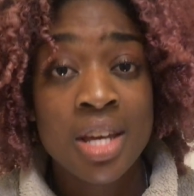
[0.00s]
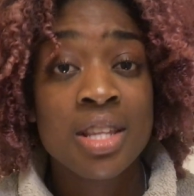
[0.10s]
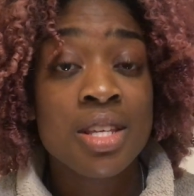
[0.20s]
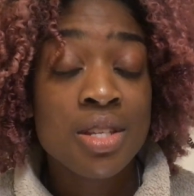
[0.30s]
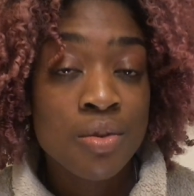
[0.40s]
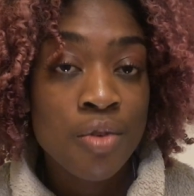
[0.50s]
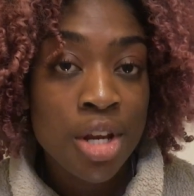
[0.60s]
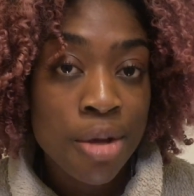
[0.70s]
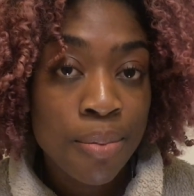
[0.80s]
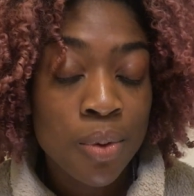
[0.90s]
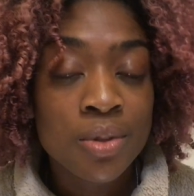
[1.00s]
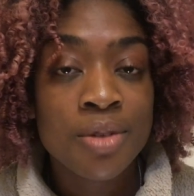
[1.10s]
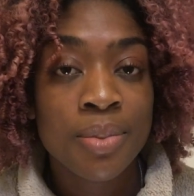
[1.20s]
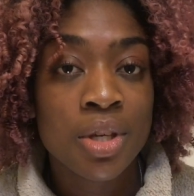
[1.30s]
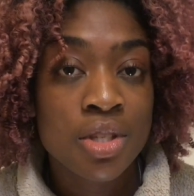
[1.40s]
This is really
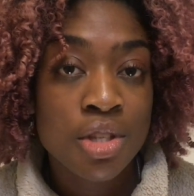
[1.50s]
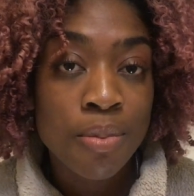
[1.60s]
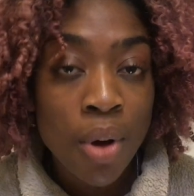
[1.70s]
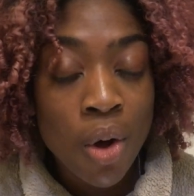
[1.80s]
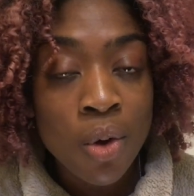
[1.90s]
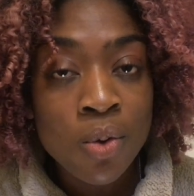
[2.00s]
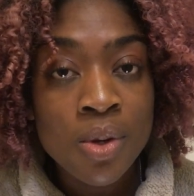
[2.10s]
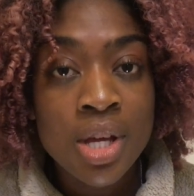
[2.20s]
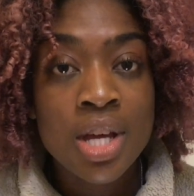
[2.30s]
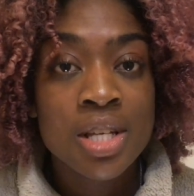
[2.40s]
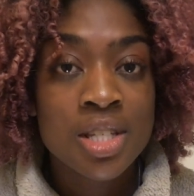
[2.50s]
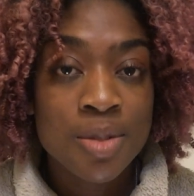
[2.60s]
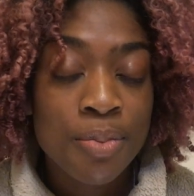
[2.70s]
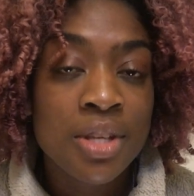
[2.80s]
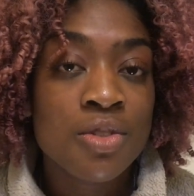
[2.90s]
important because the pole
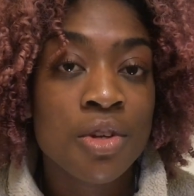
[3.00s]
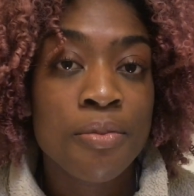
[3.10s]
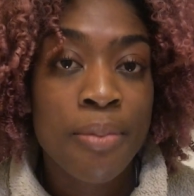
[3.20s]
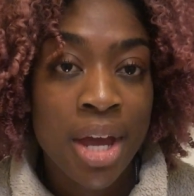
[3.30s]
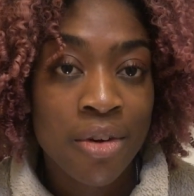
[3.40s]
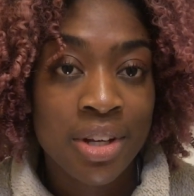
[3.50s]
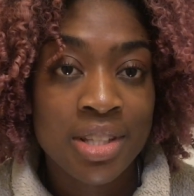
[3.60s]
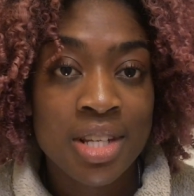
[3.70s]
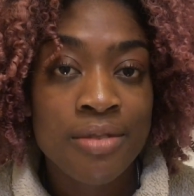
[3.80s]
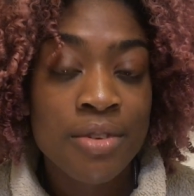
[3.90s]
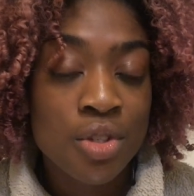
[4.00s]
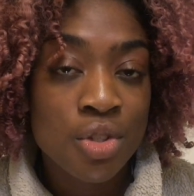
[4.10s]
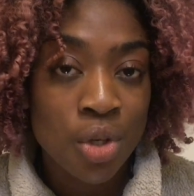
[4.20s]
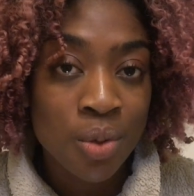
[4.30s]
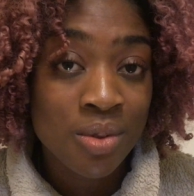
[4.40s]
spins on bearings, and if it's
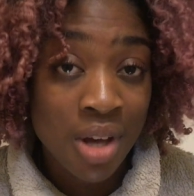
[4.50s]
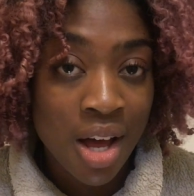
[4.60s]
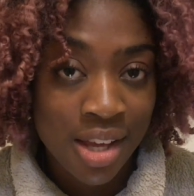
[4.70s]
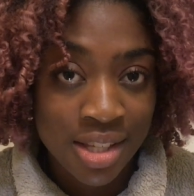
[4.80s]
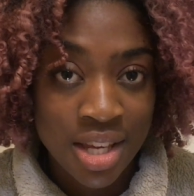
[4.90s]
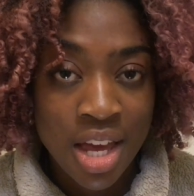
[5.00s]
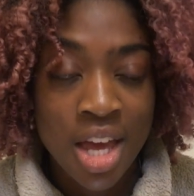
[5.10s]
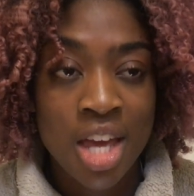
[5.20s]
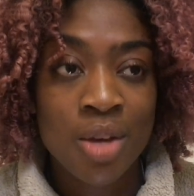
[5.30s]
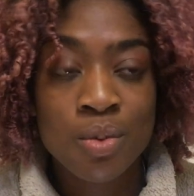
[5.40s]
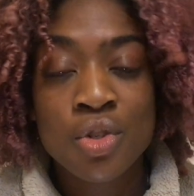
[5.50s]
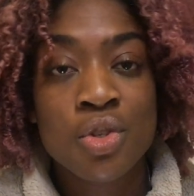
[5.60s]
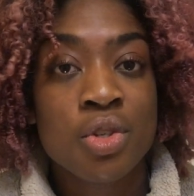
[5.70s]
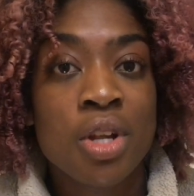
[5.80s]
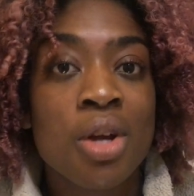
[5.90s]
too tight, it will
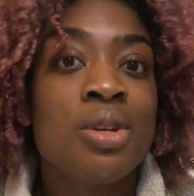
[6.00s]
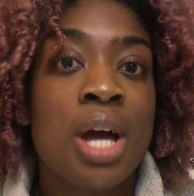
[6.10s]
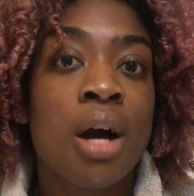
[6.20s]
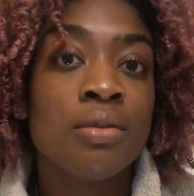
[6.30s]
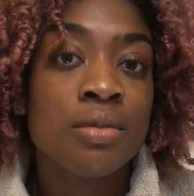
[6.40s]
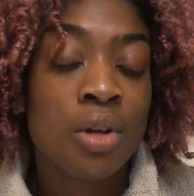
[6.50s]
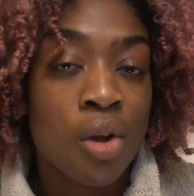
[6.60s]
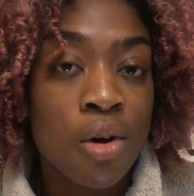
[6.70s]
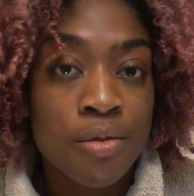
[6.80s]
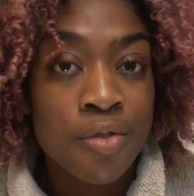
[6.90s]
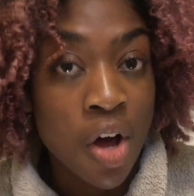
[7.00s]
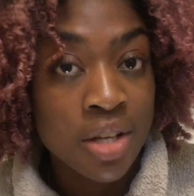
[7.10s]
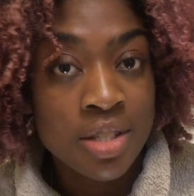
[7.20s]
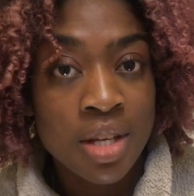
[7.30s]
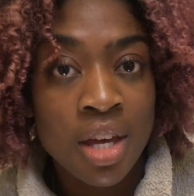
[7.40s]
just slow down a lot
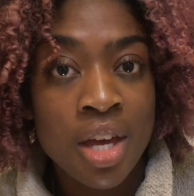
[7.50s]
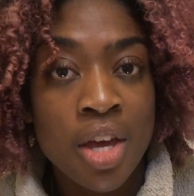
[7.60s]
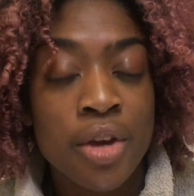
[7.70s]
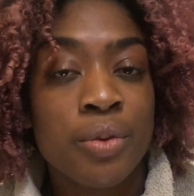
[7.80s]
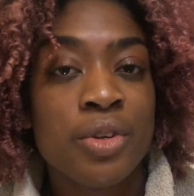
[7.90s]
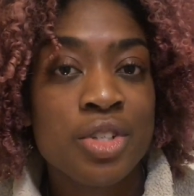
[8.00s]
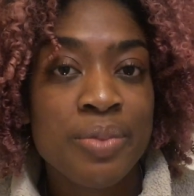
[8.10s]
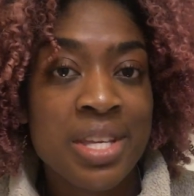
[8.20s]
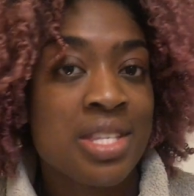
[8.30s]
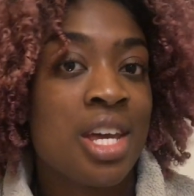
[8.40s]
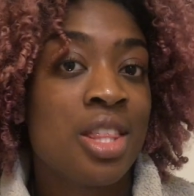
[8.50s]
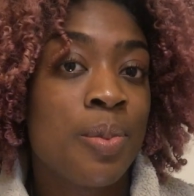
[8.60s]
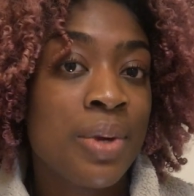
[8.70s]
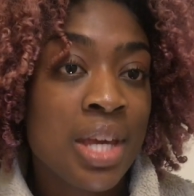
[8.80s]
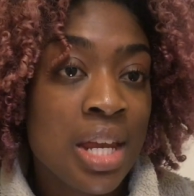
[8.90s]
faster, which means that at the
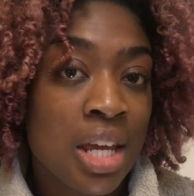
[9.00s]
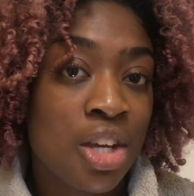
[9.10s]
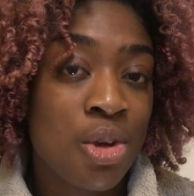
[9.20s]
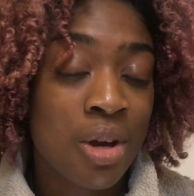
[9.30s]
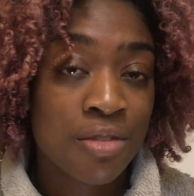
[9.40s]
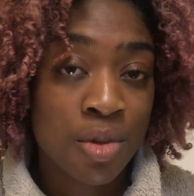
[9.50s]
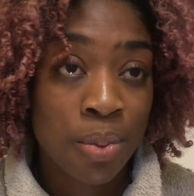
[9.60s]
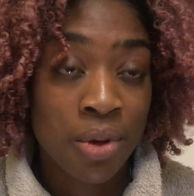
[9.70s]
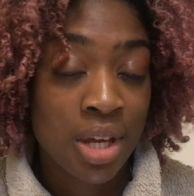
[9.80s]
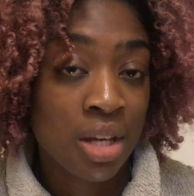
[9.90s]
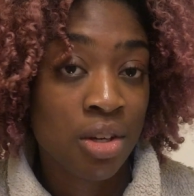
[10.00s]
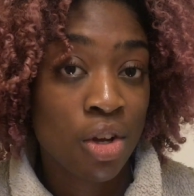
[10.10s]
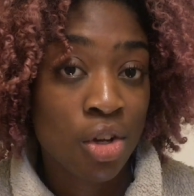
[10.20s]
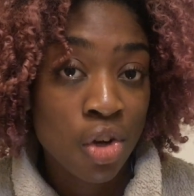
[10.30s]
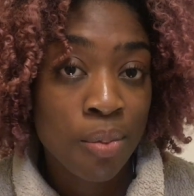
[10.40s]
beginning you have to put in
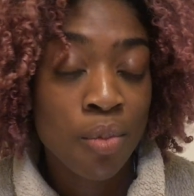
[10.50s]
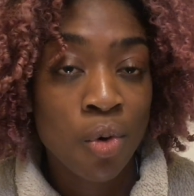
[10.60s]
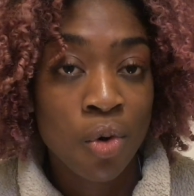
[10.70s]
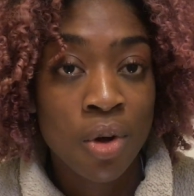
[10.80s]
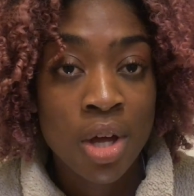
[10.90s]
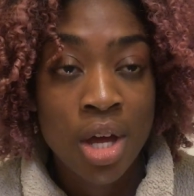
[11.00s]
a lot more